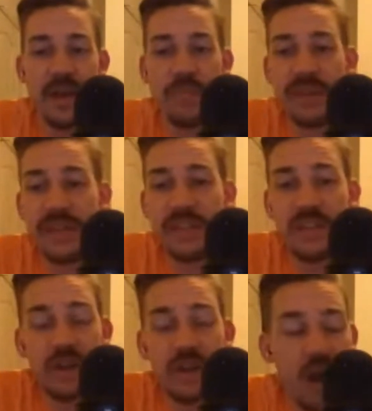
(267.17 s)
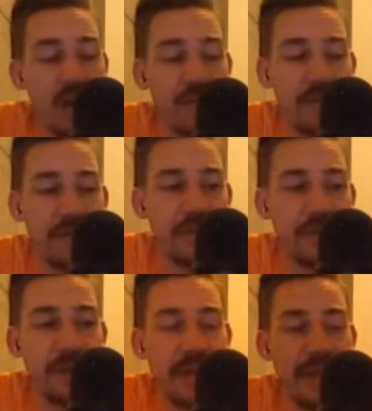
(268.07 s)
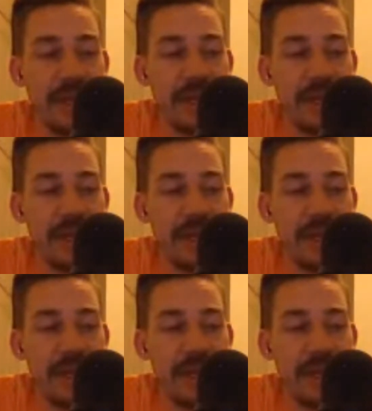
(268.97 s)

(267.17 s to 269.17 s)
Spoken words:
But they took off, dude, and